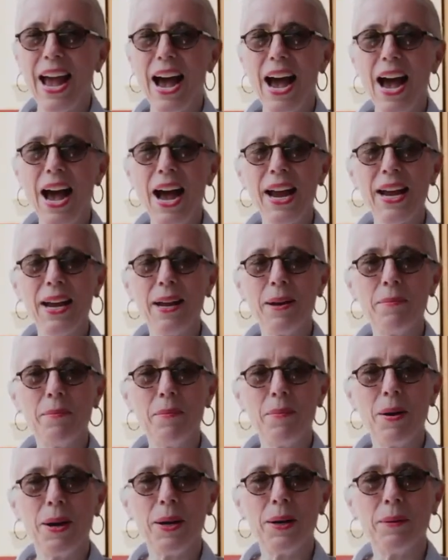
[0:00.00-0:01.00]
I
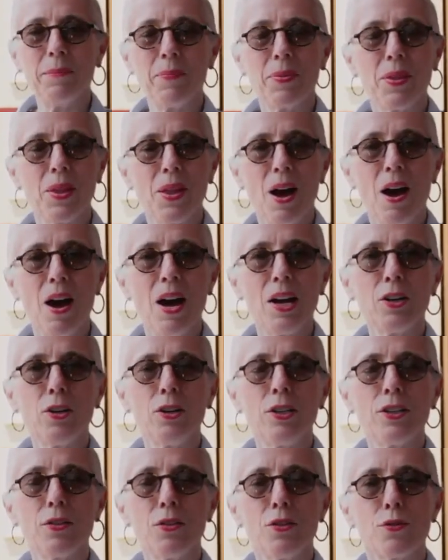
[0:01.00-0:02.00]
am
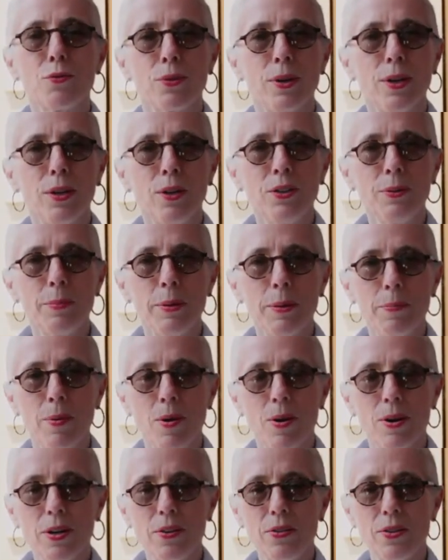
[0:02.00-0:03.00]
honored and thrilled to be
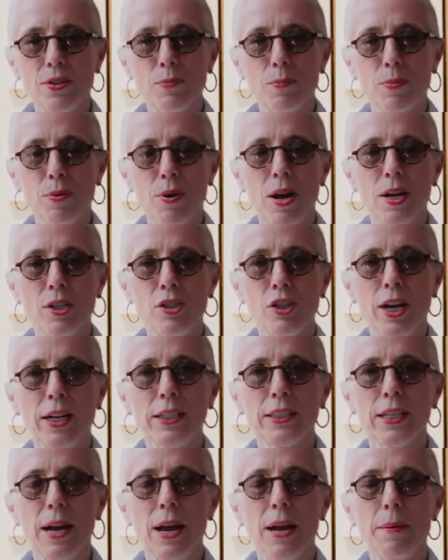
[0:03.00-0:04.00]
part of this
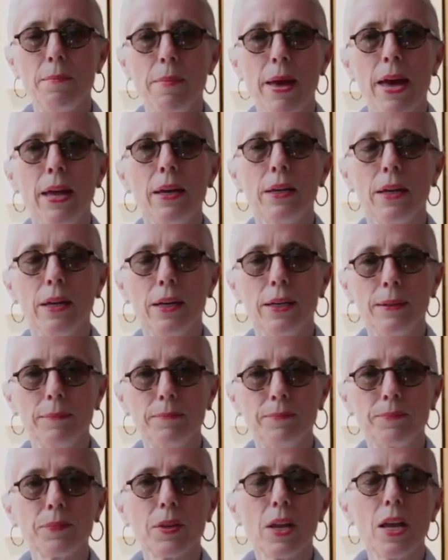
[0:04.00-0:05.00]
project. I met
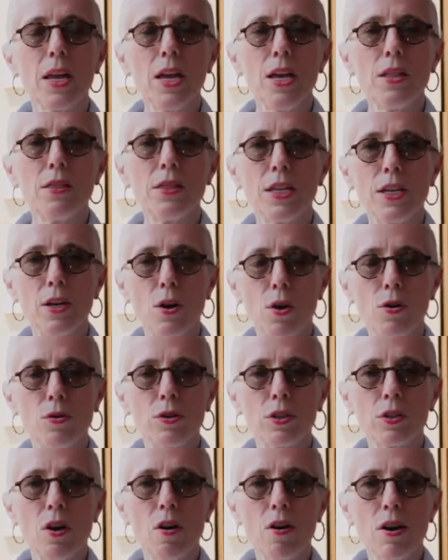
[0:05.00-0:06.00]
the
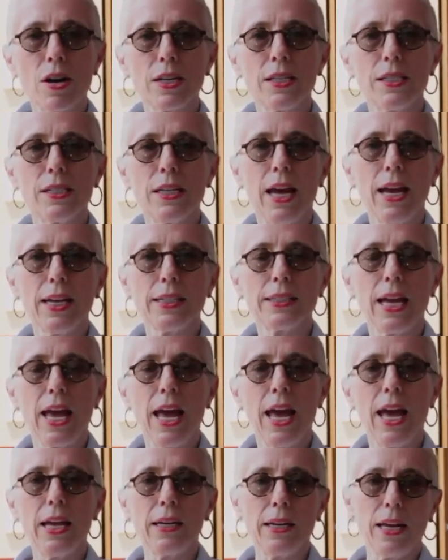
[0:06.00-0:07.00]
owner-architect
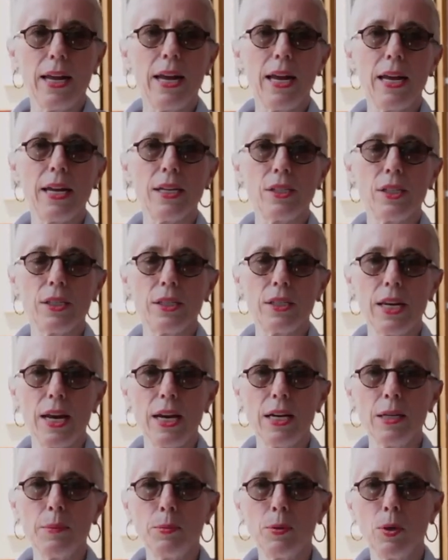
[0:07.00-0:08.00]
at a
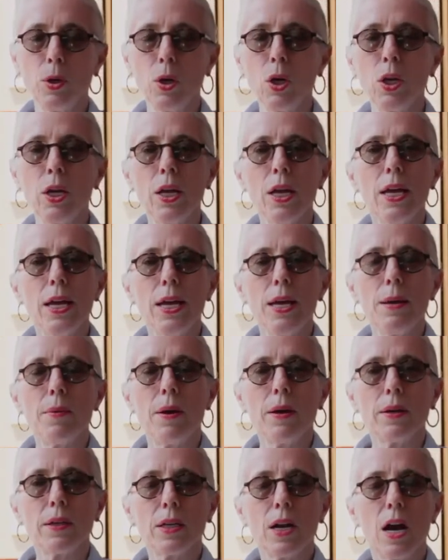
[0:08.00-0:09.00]
sustainable
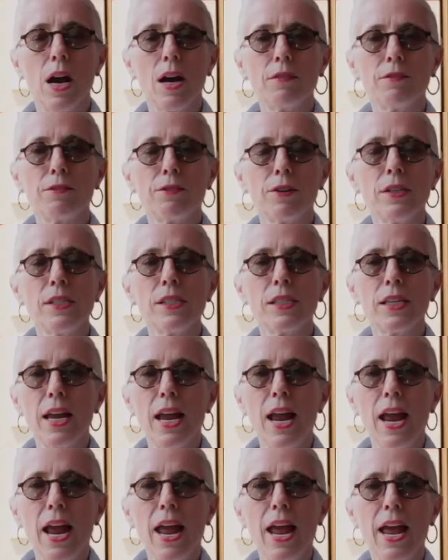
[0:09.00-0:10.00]
conference,
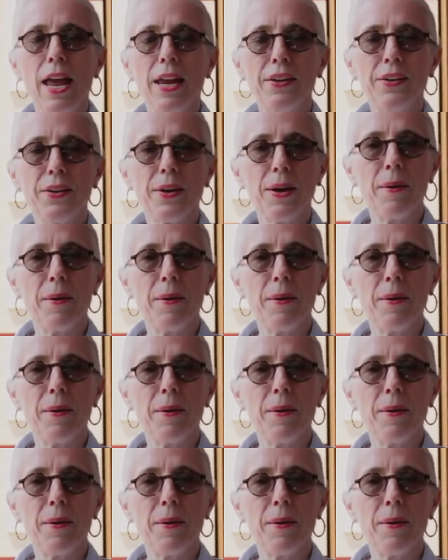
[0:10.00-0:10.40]
and